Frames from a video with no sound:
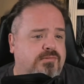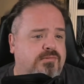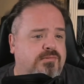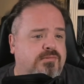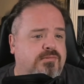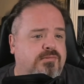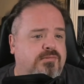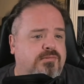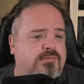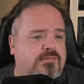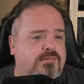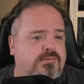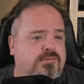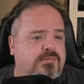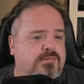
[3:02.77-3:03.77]

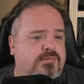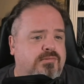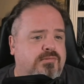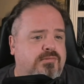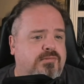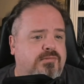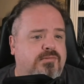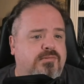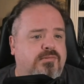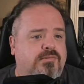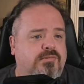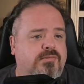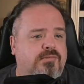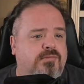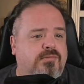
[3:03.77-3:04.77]

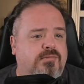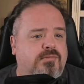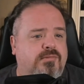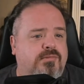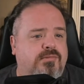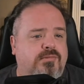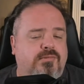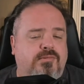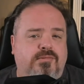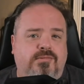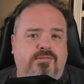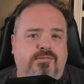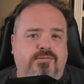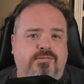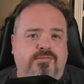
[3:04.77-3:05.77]

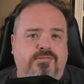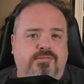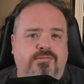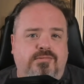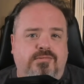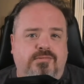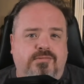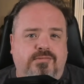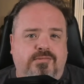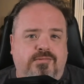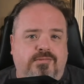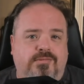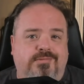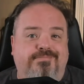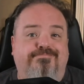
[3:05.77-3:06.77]

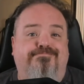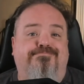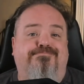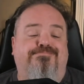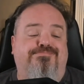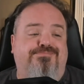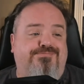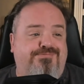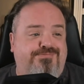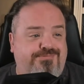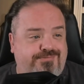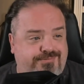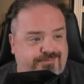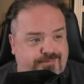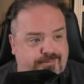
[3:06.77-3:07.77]

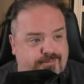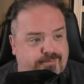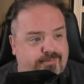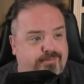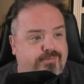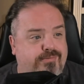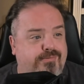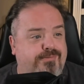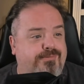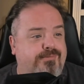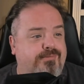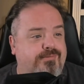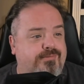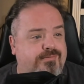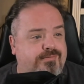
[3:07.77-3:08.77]

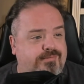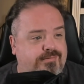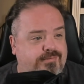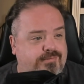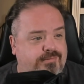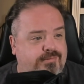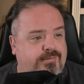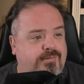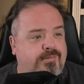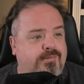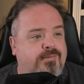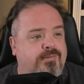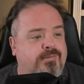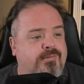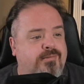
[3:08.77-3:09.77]

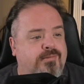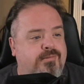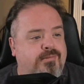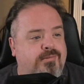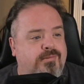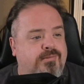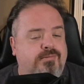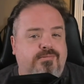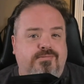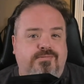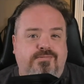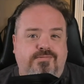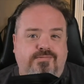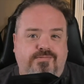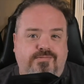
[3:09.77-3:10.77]
This person isn't speaking.